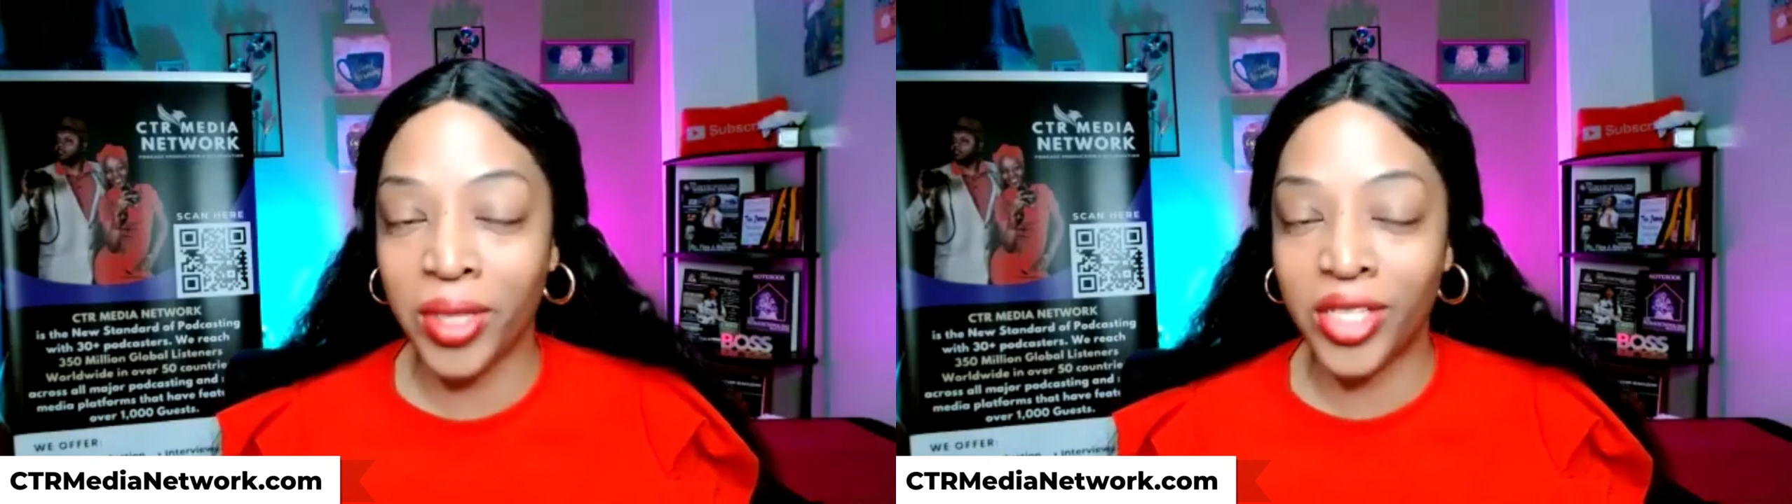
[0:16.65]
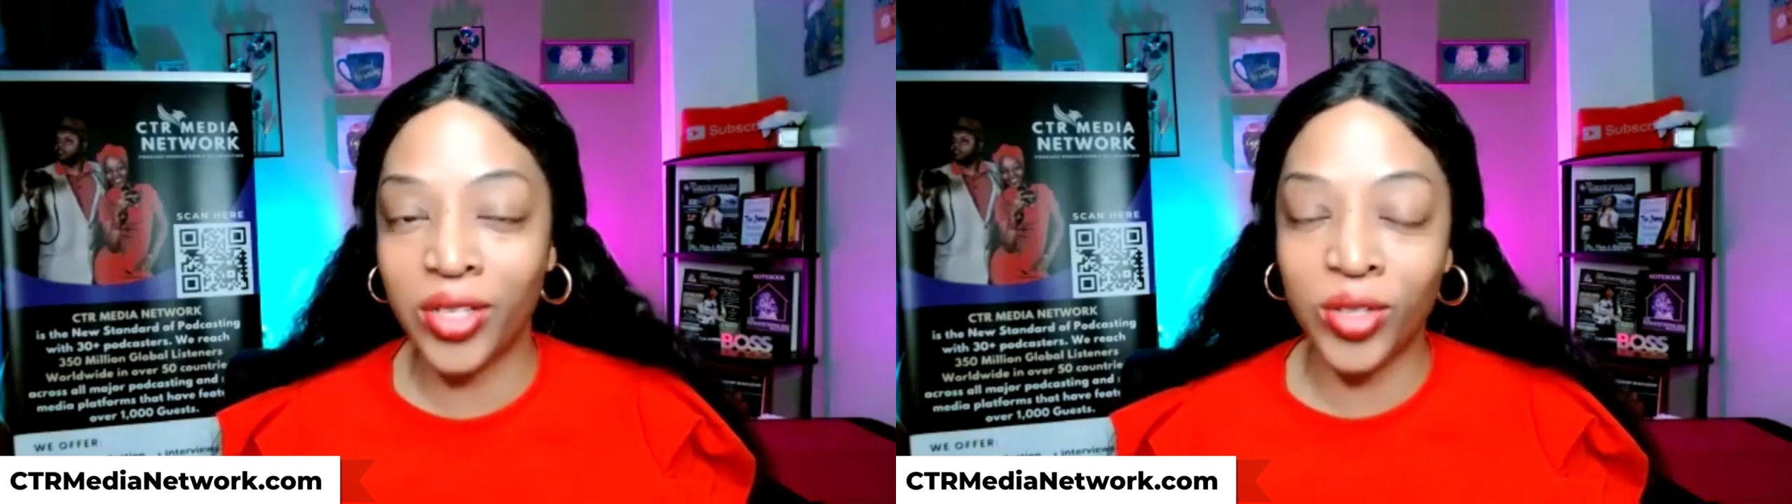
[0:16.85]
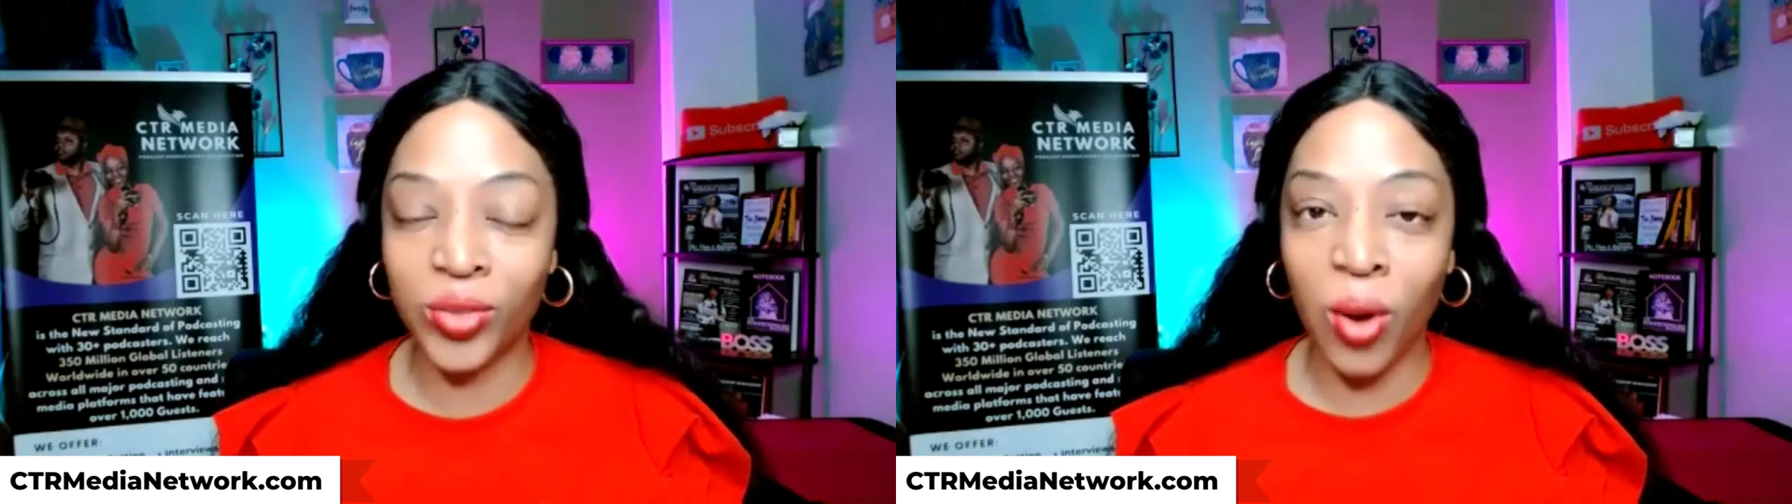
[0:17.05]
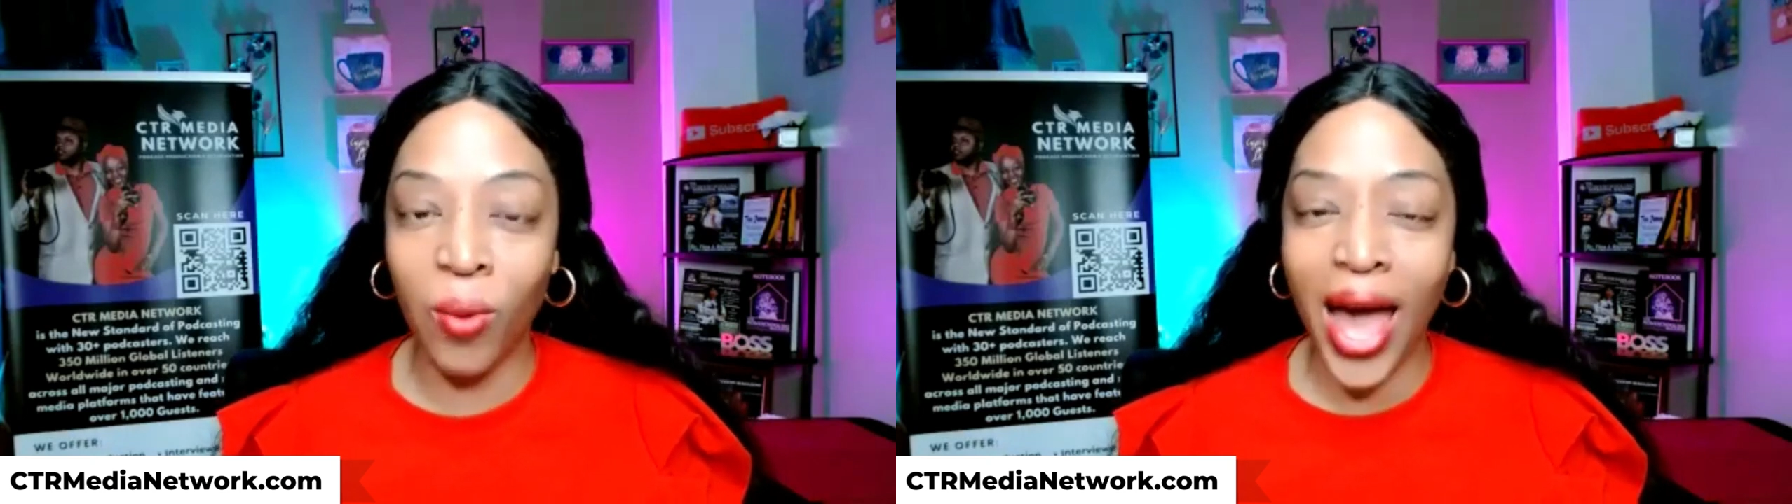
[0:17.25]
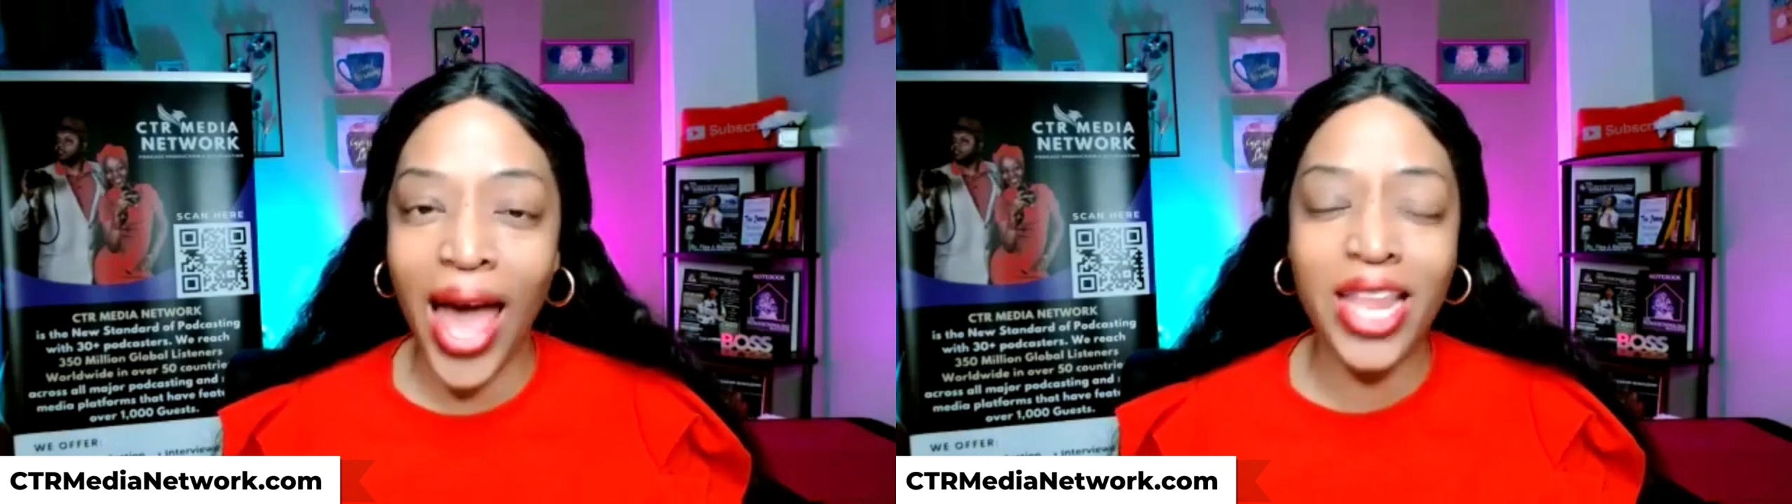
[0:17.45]
listeners
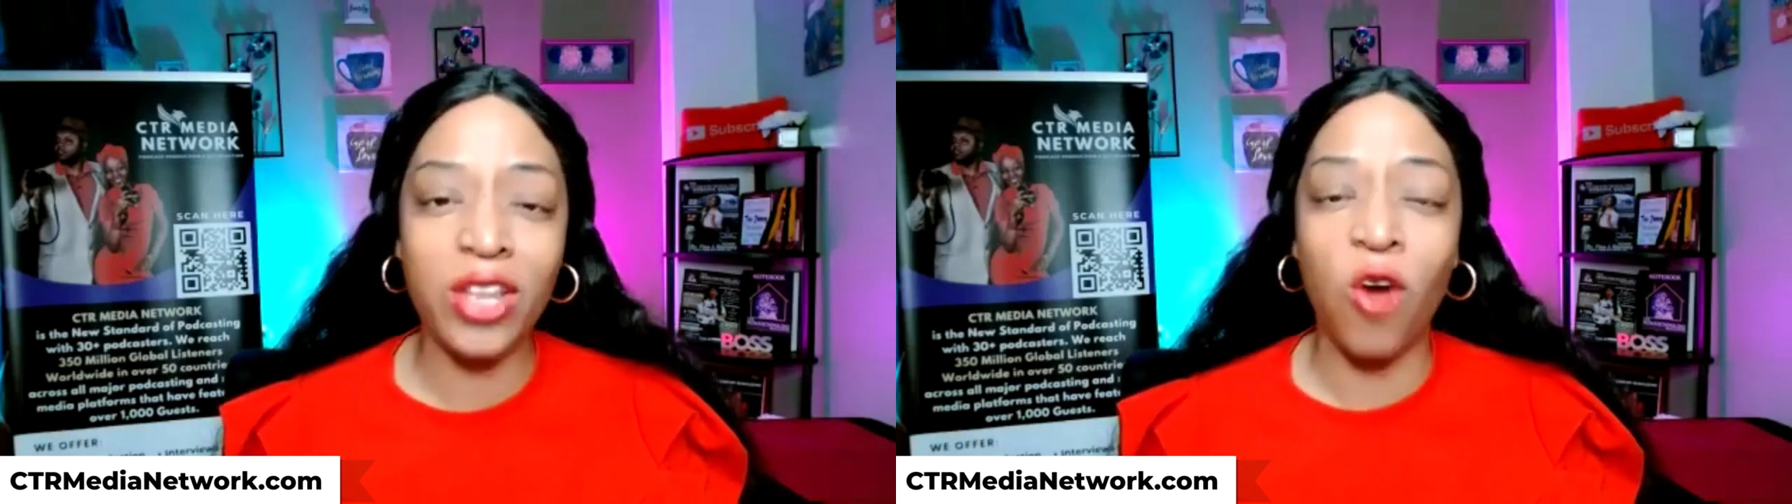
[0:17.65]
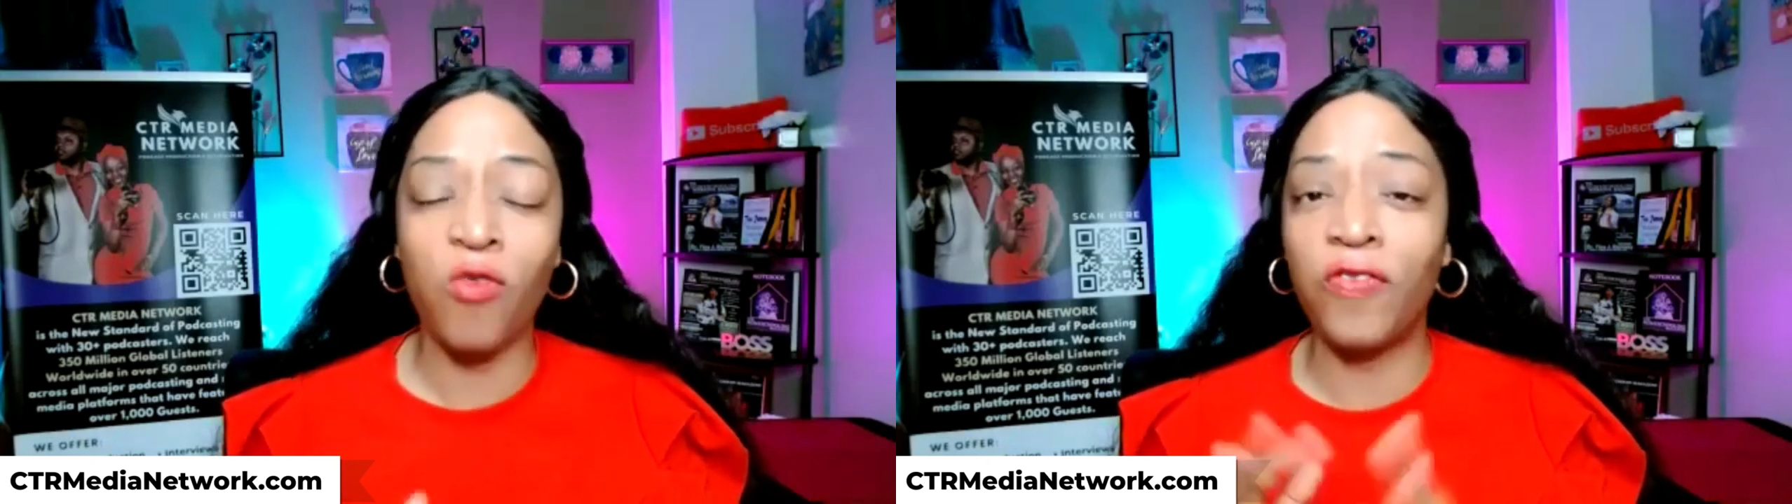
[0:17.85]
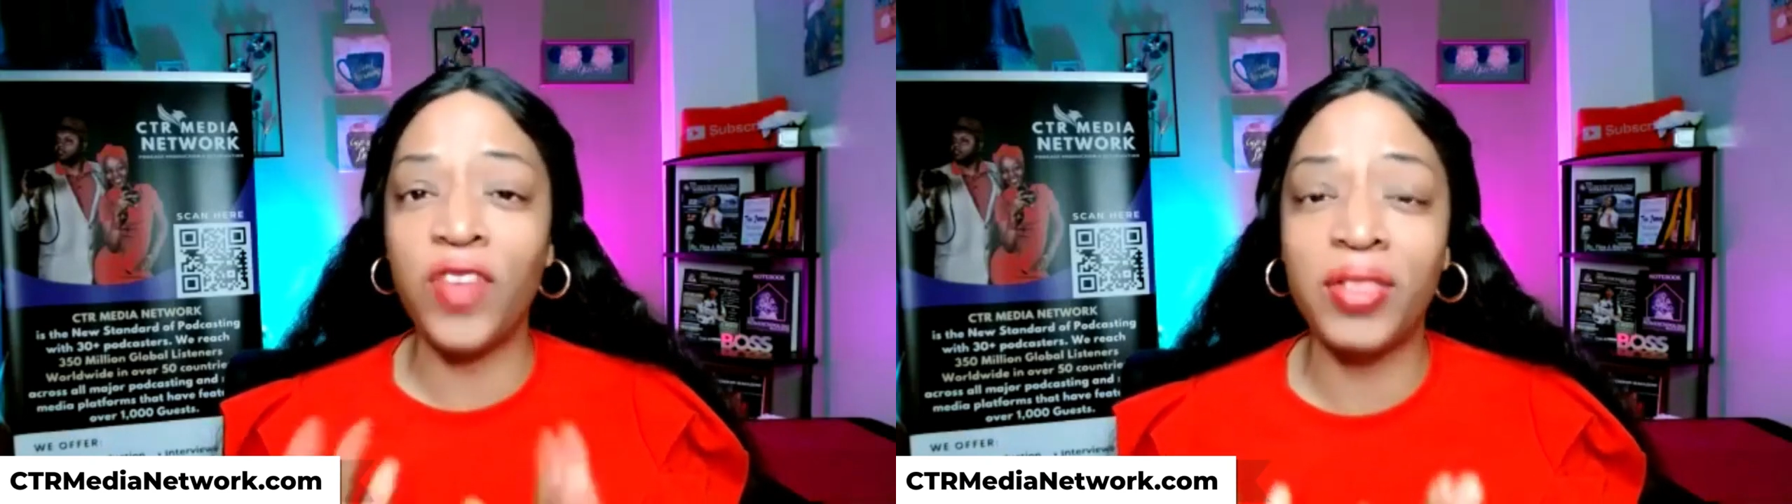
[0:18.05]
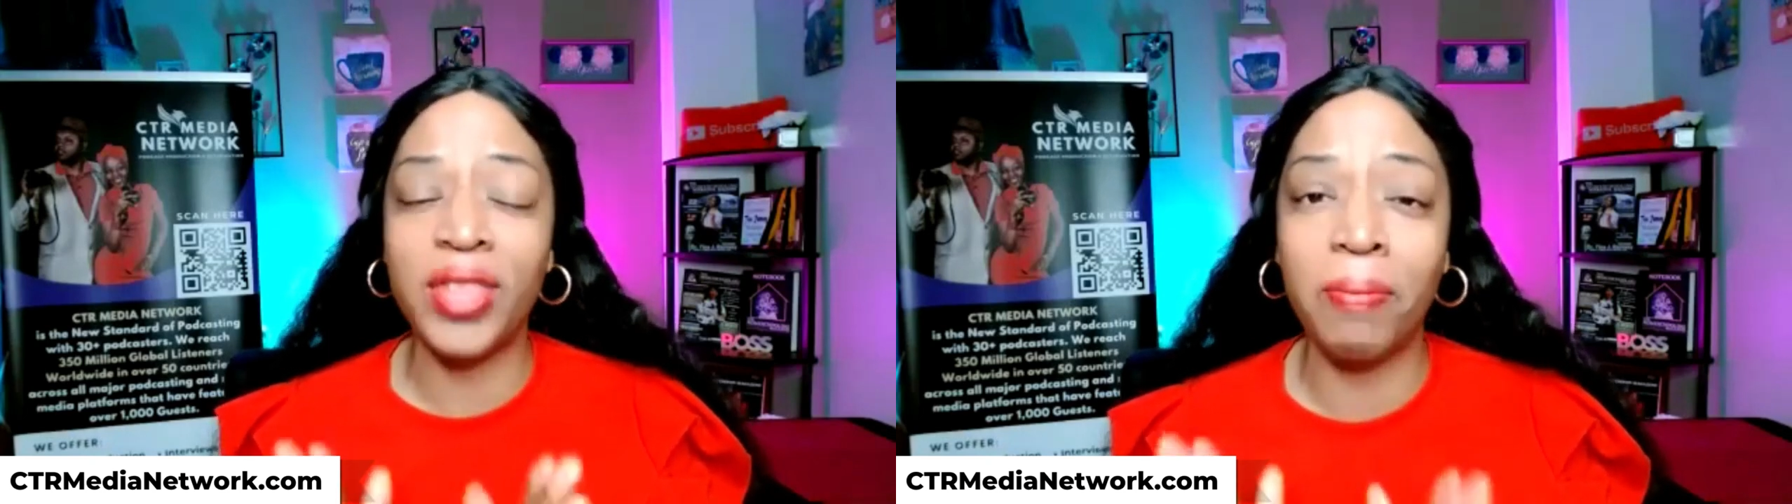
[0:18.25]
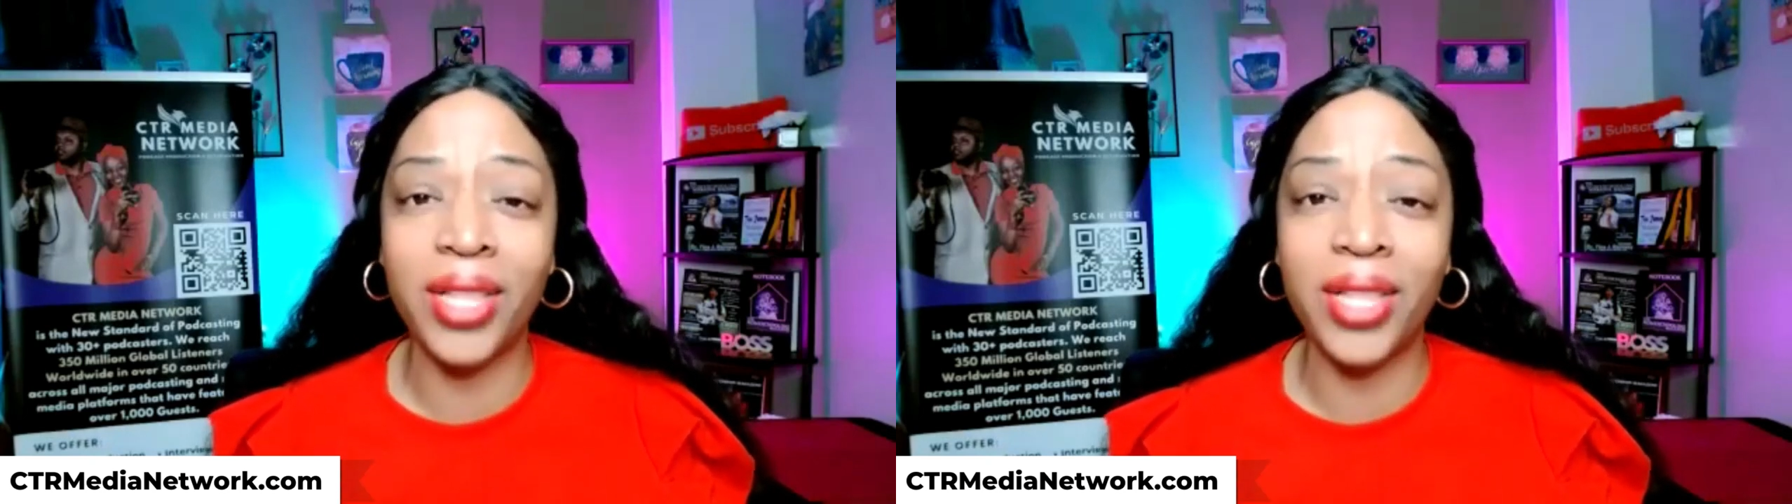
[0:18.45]
worldwide in over 50